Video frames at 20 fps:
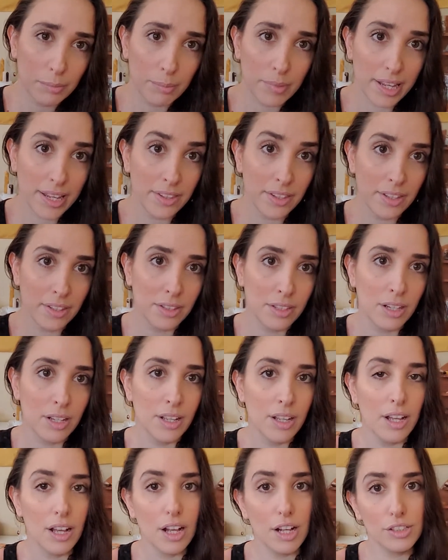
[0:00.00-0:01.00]
and then
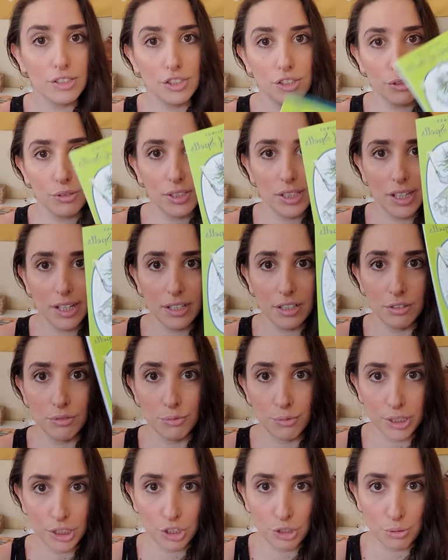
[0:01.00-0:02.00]
associated
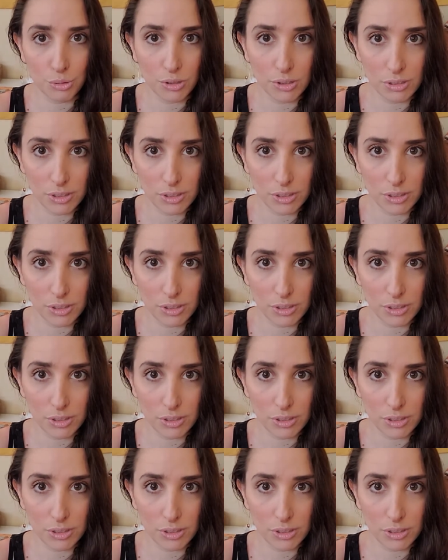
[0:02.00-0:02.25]
rituals